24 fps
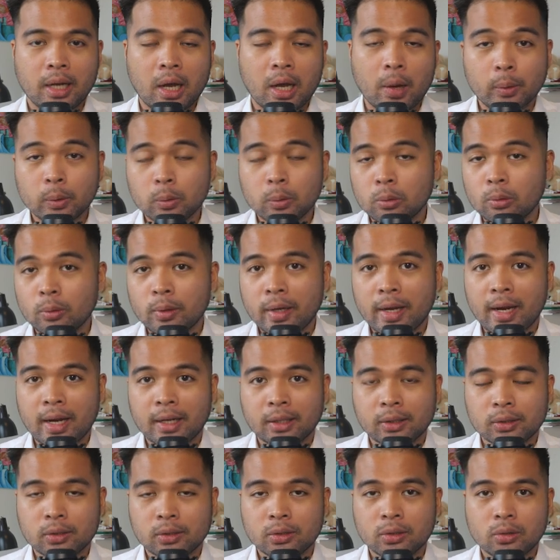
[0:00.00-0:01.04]
how it will
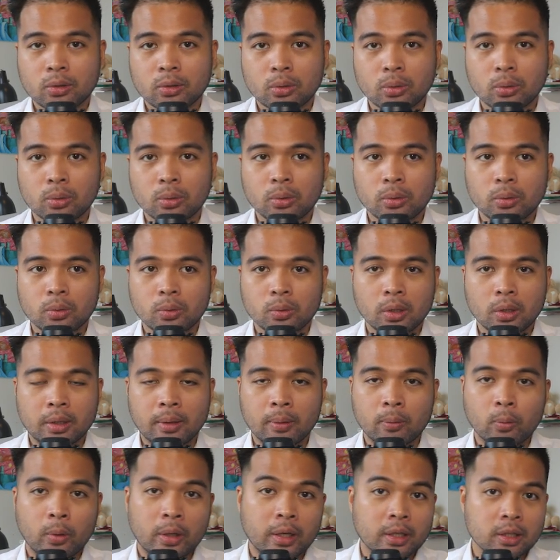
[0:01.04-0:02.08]
react to
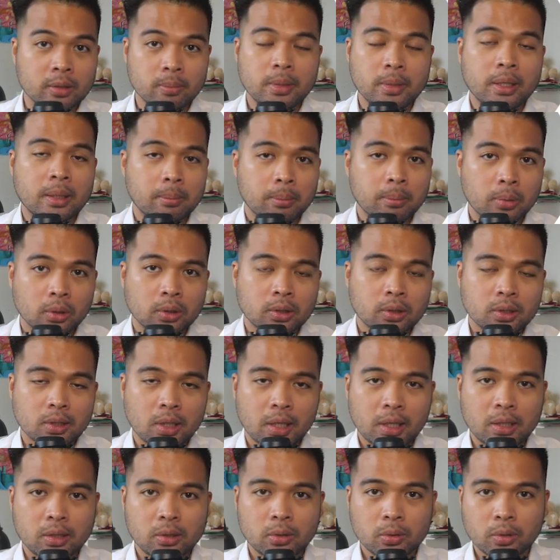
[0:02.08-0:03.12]
uh, when it's being put
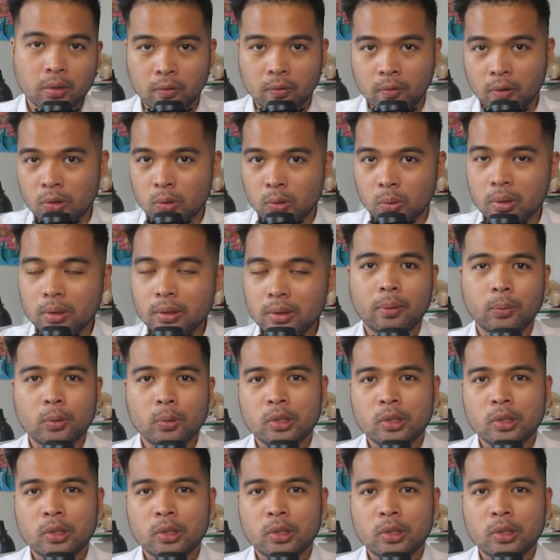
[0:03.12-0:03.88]
into a visual,